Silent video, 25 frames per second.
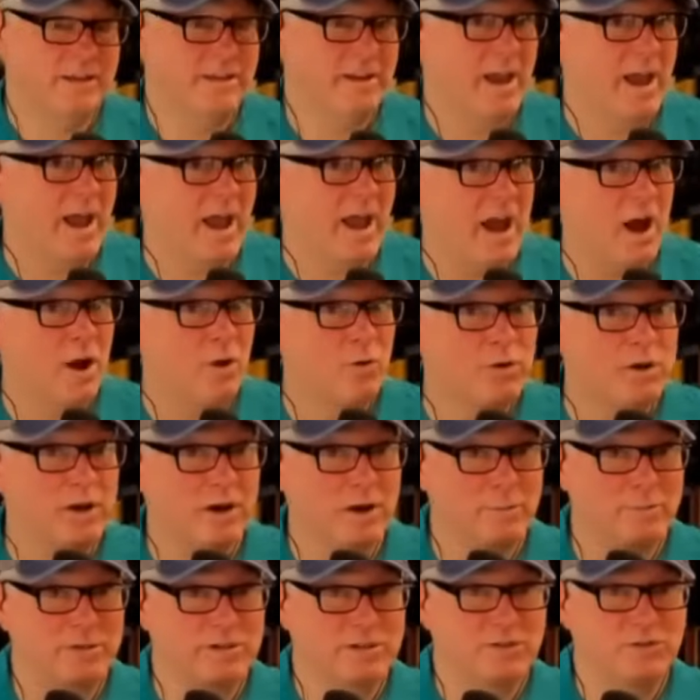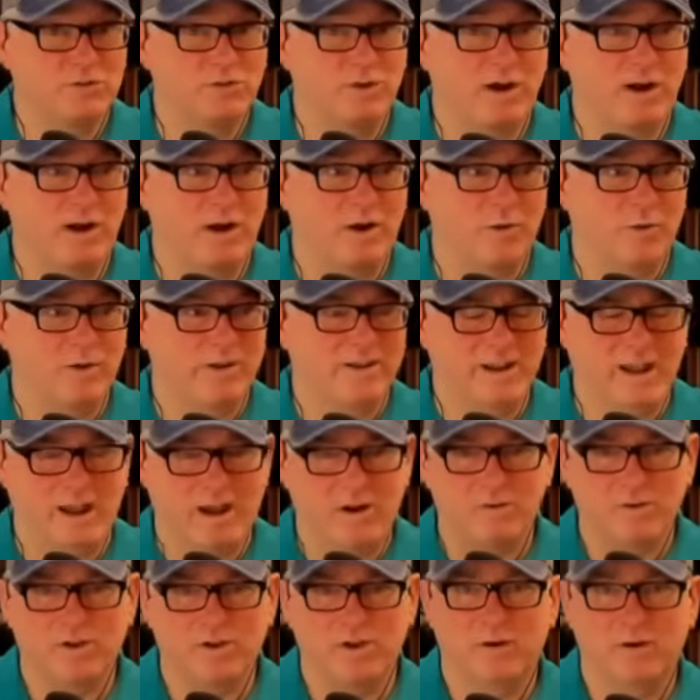the outcome of the trial. And
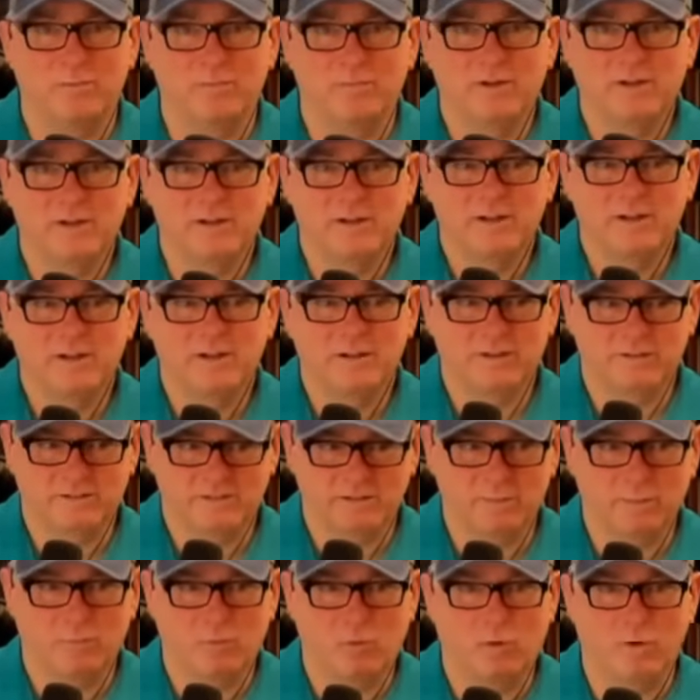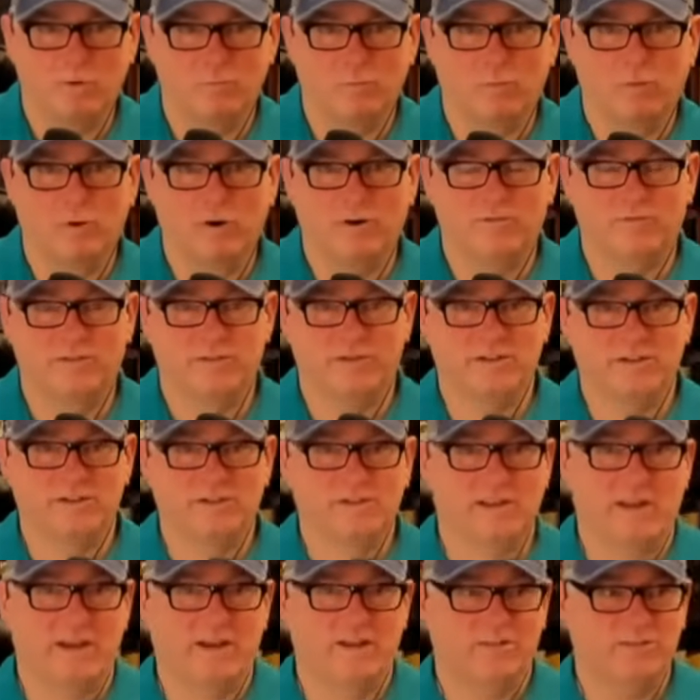outcome is an important word for this
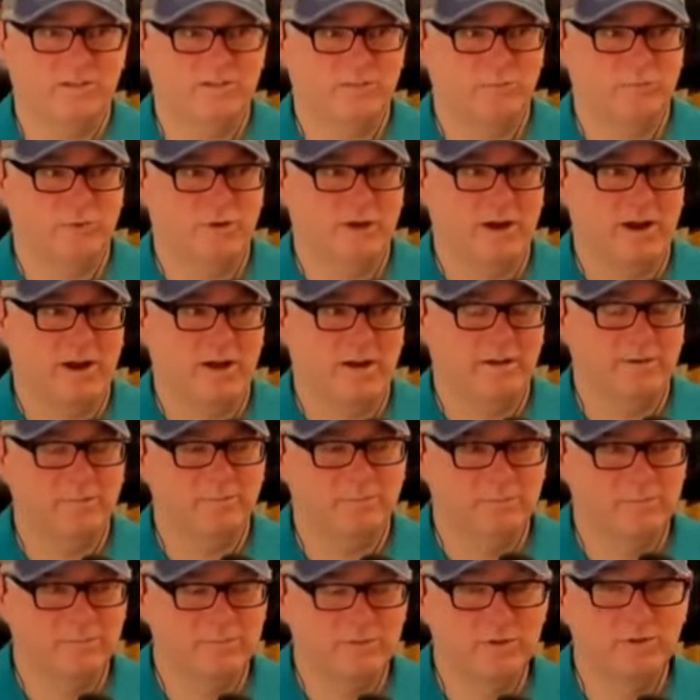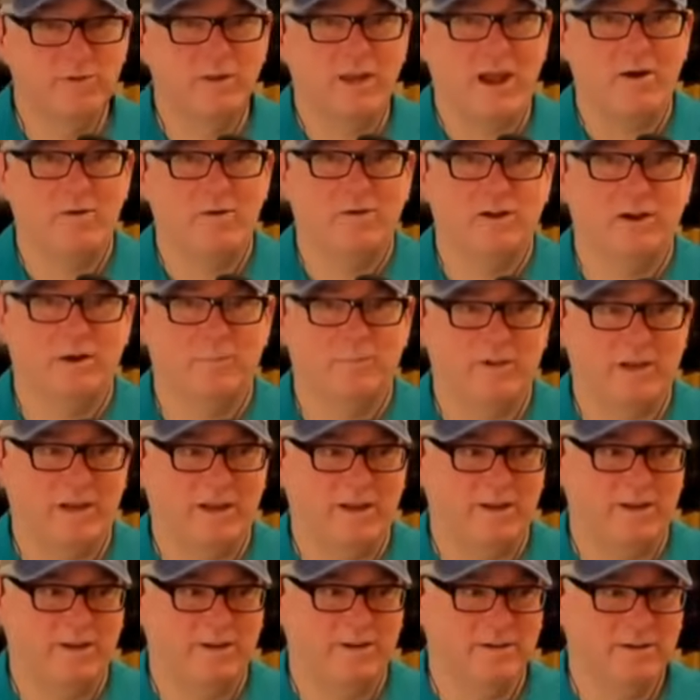case because we're not to the outcome
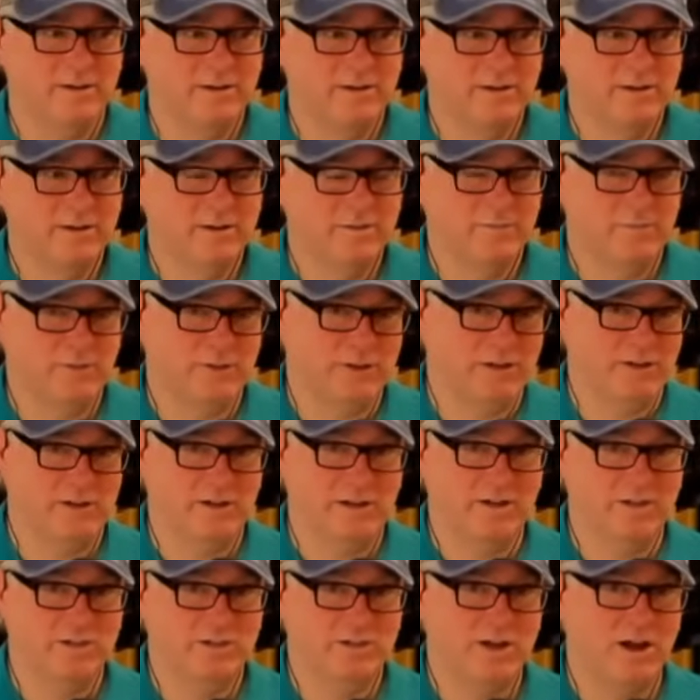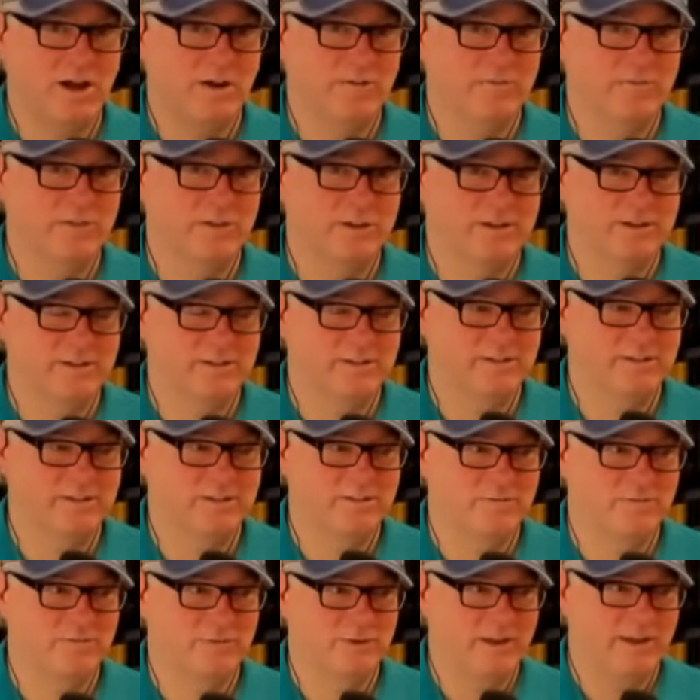yet. And for the alleged conflict, is it
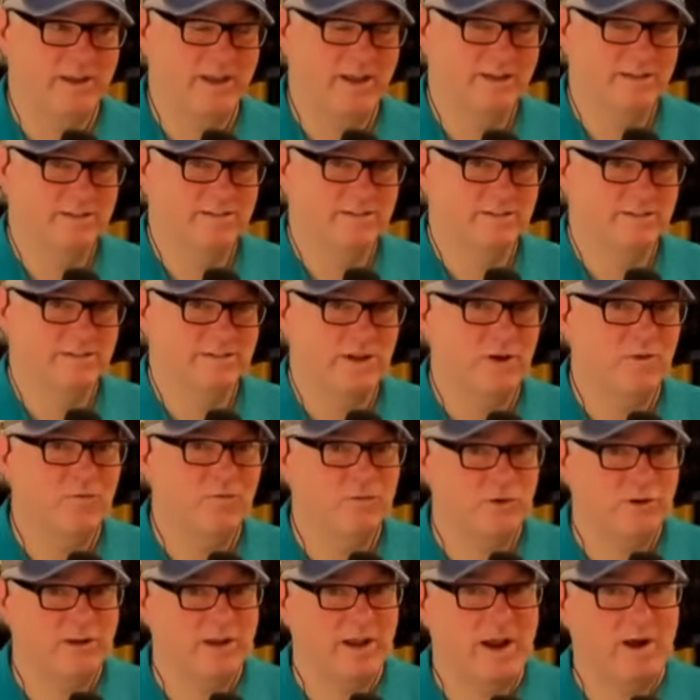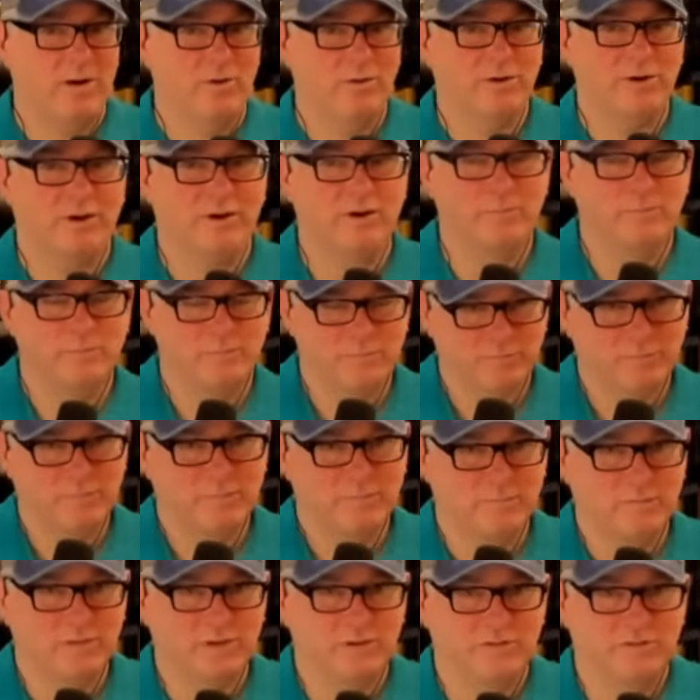for the case itself or the outcome?
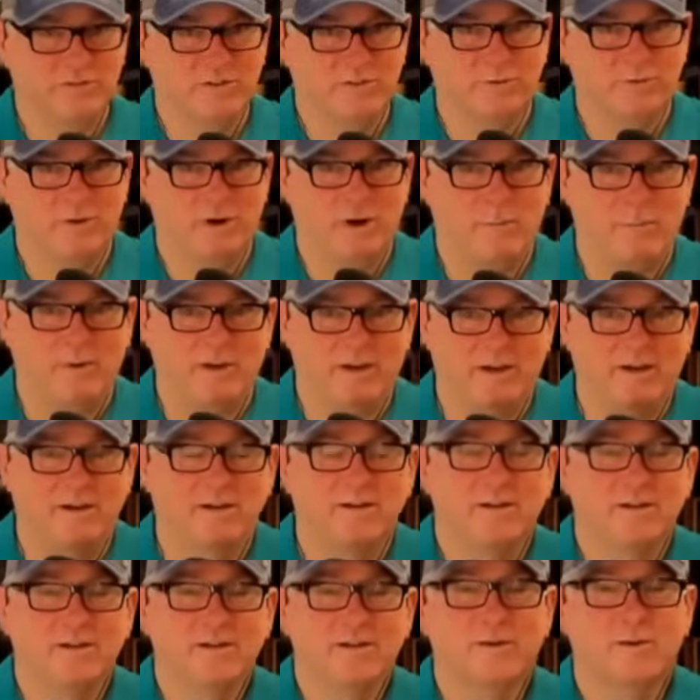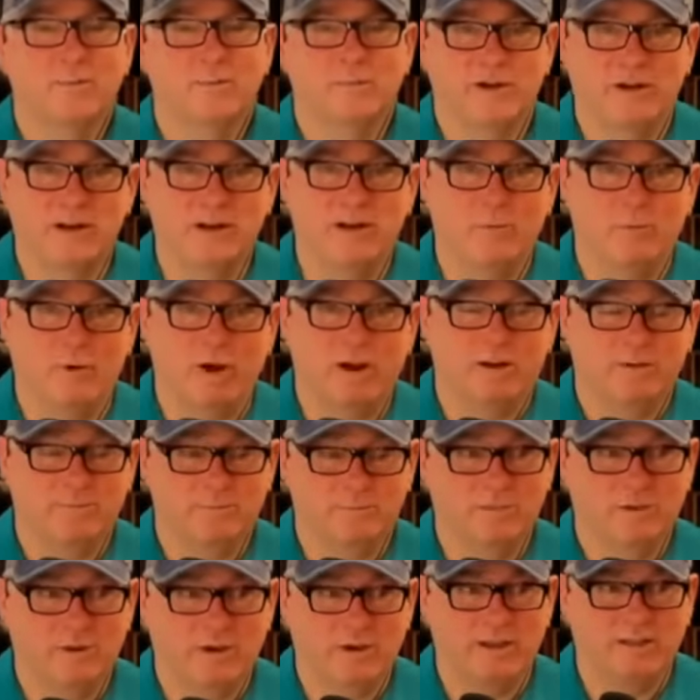You'll see what I mean. But anyway,
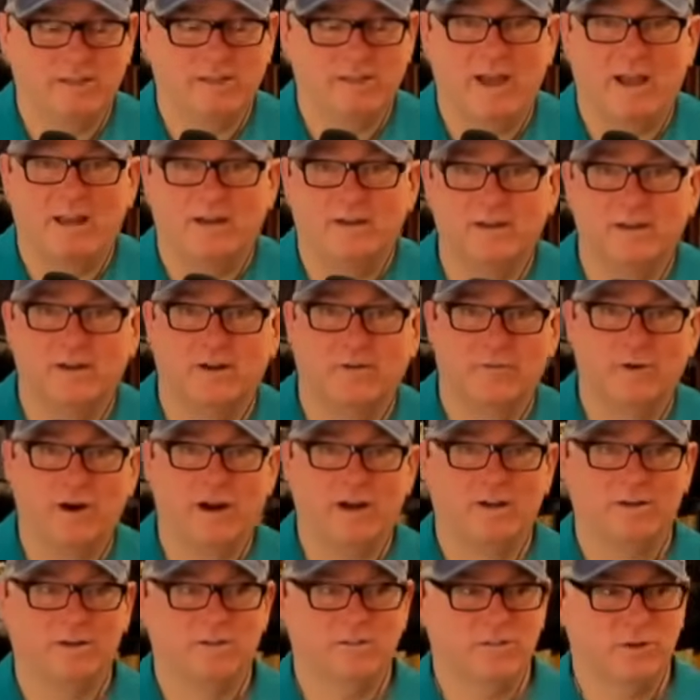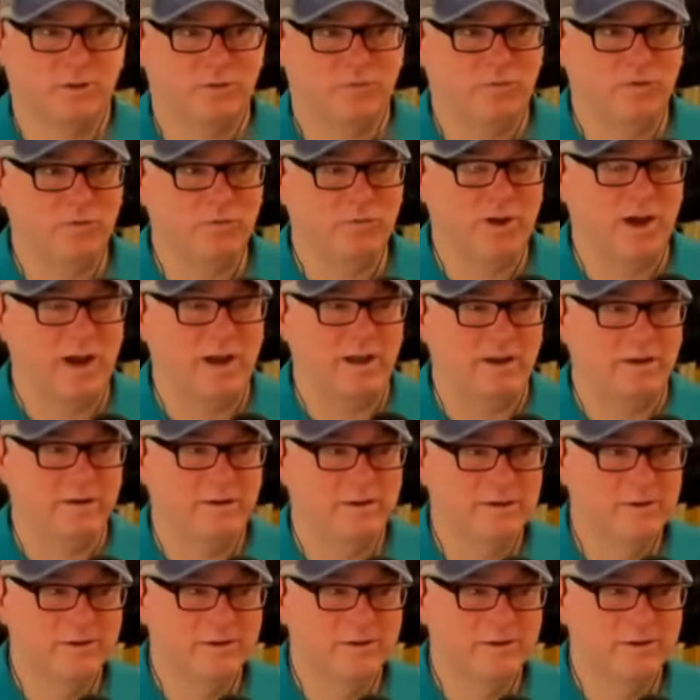you get the idea, right? So if you've got